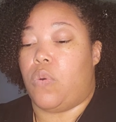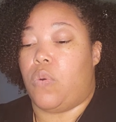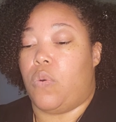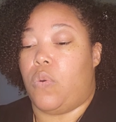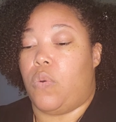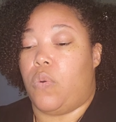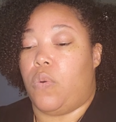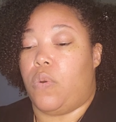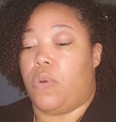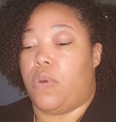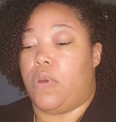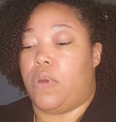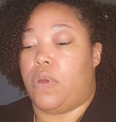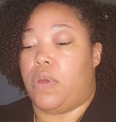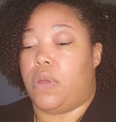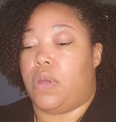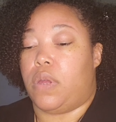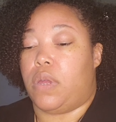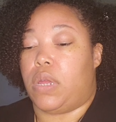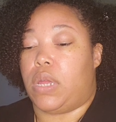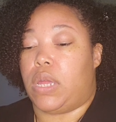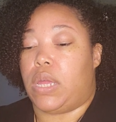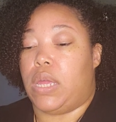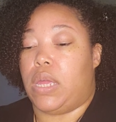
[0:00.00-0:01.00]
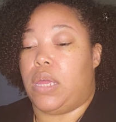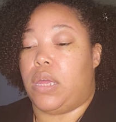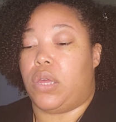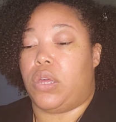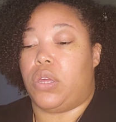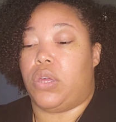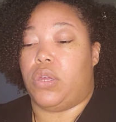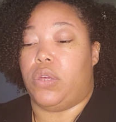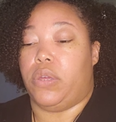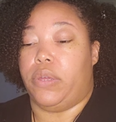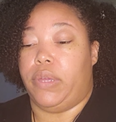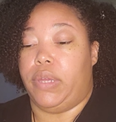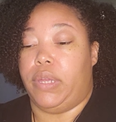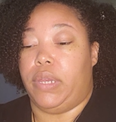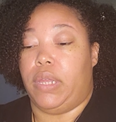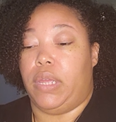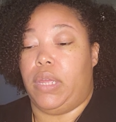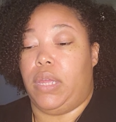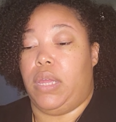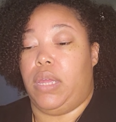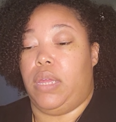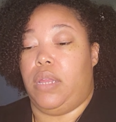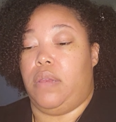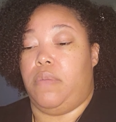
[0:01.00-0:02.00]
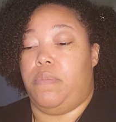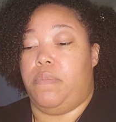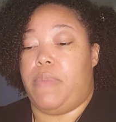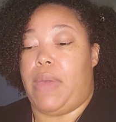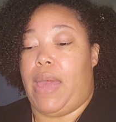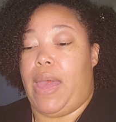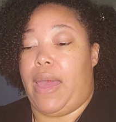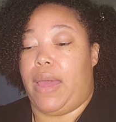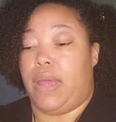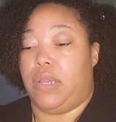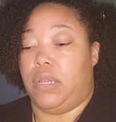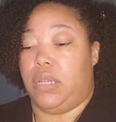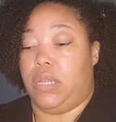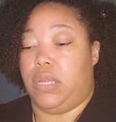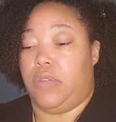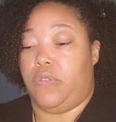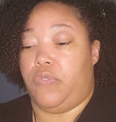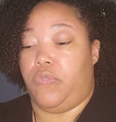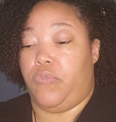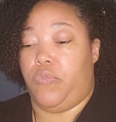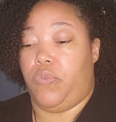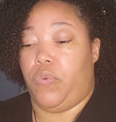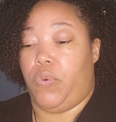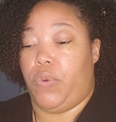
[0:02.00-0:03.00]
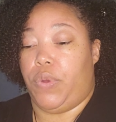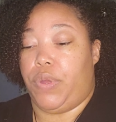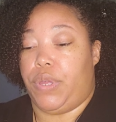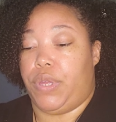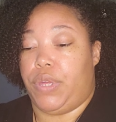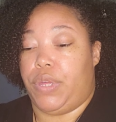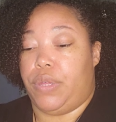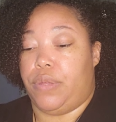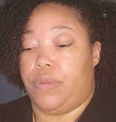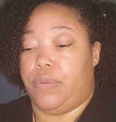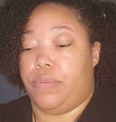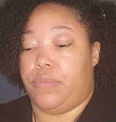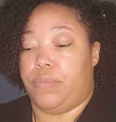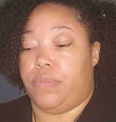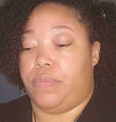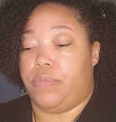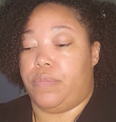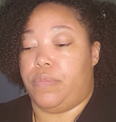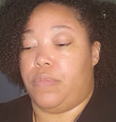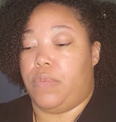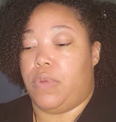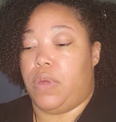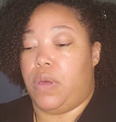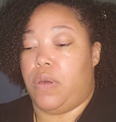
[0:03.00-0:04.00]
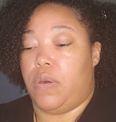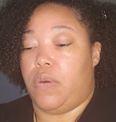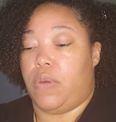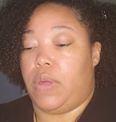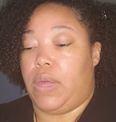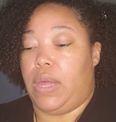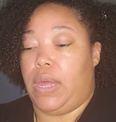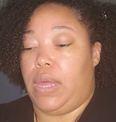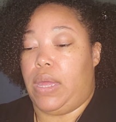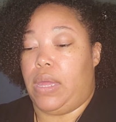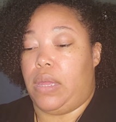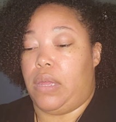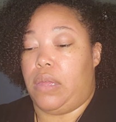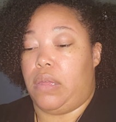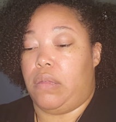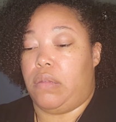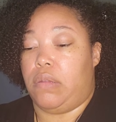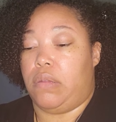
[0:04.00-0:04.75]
or it could end badly for you. Okay?